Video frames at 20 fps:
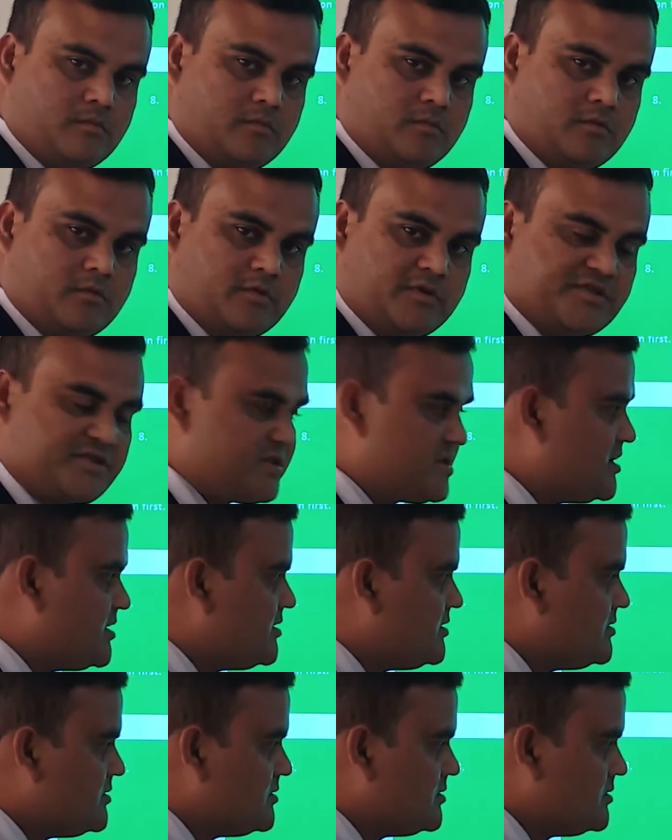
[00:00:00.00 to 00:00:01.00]

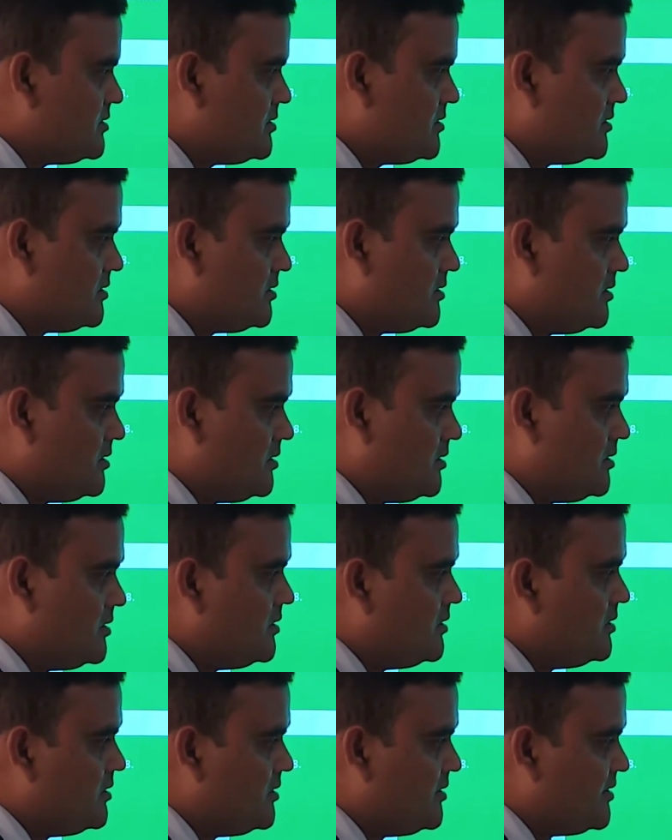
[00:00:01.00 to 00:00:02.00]
question
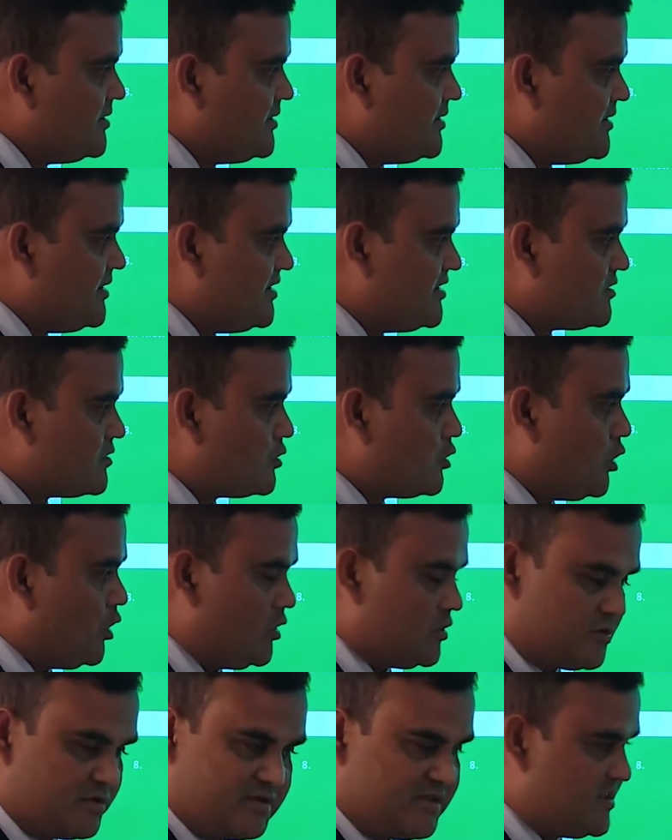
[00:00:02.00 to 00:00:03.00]
in
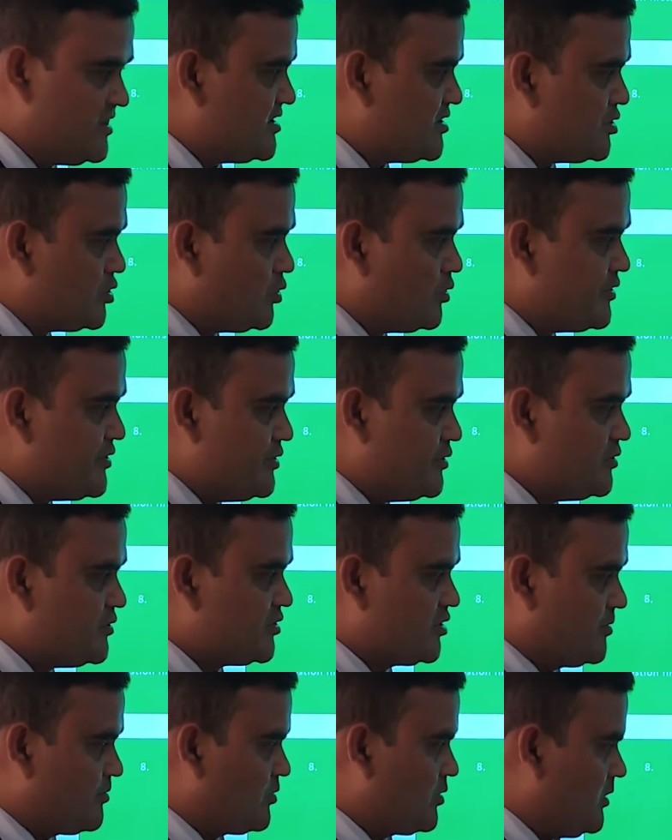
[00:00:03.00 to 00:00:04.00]
clause. There is no use
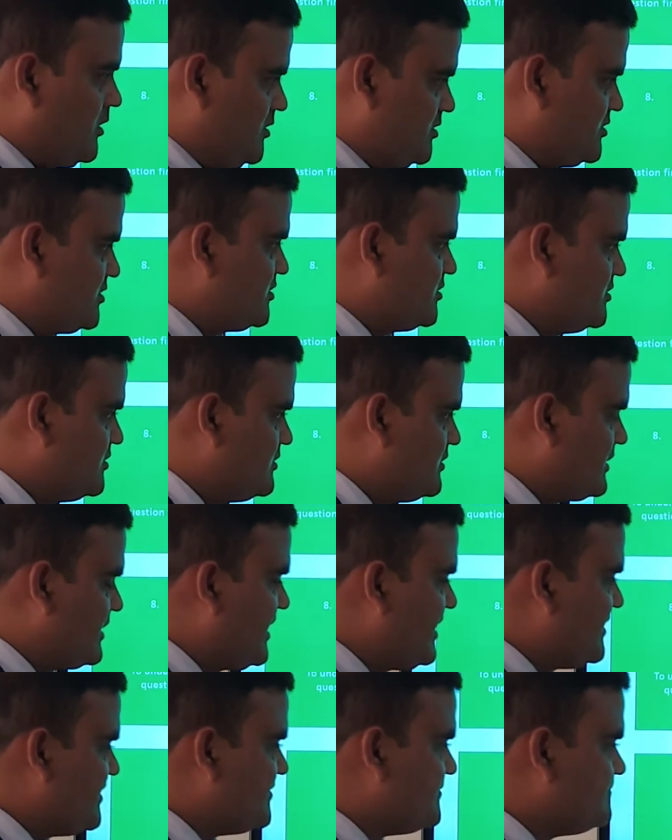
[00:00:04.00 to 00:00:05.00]
of clause. Okay?